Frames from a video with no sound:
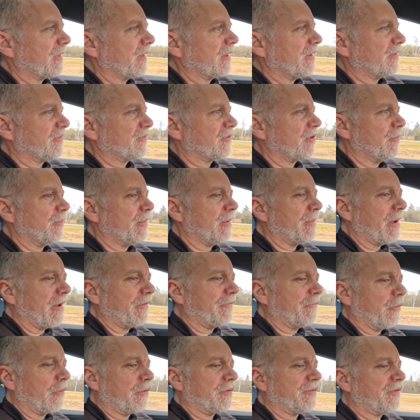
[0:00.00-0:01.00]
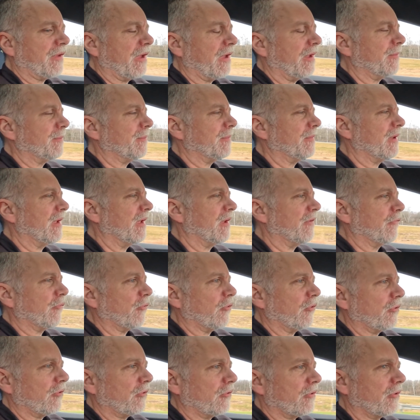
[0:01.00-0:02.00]
This is going to be my first time
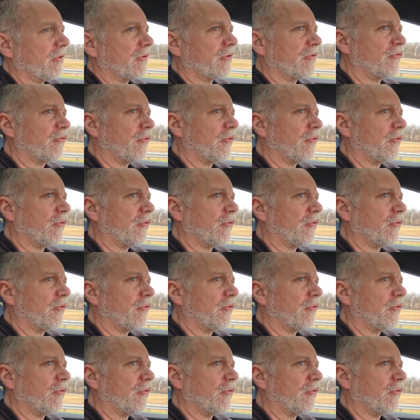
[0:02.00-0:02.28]
ever